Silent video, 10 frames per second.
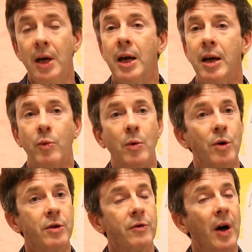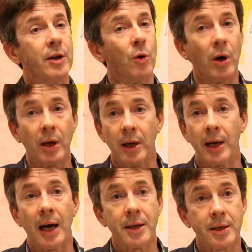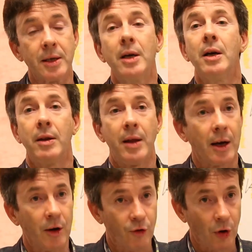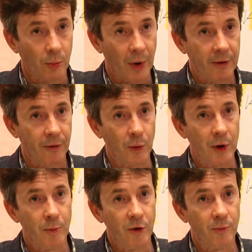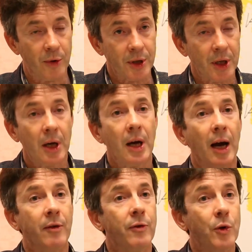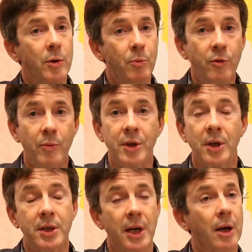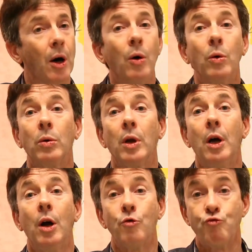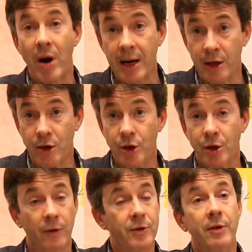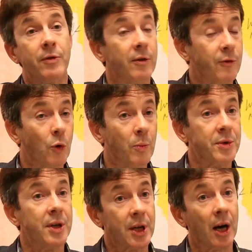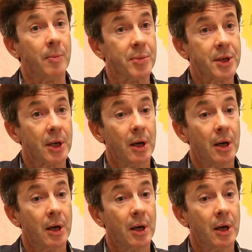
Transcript: If we want to find oil and gas, they're controlled by fluid movement. And fluid movement can take a whole range of different forms and types.